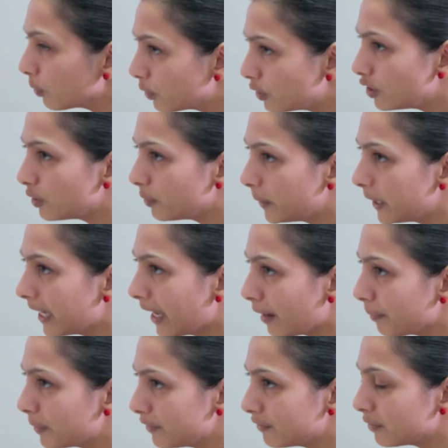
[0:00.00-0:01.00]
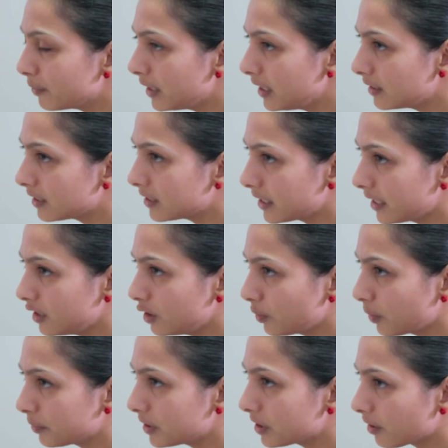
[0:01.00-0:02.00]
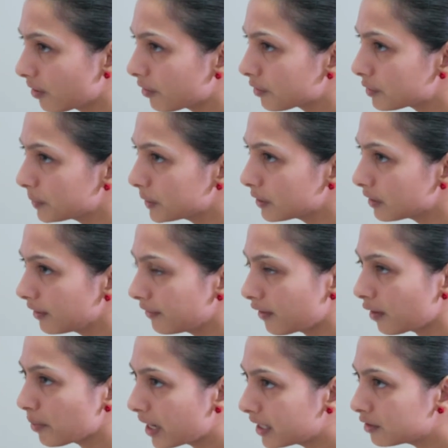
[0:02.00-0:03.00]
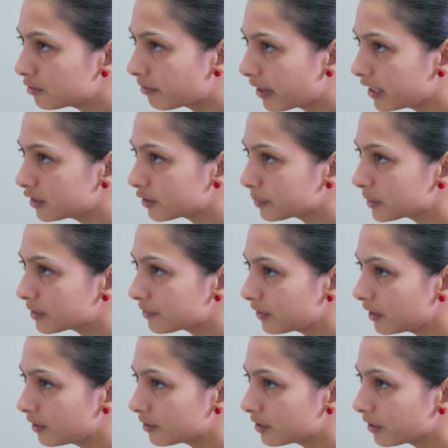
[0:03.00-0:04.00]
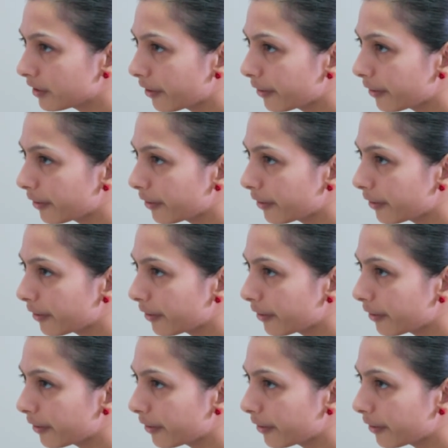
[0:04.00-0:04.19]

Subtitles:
Would you be happy for me to send you up to the hospital if I made arrangements for you to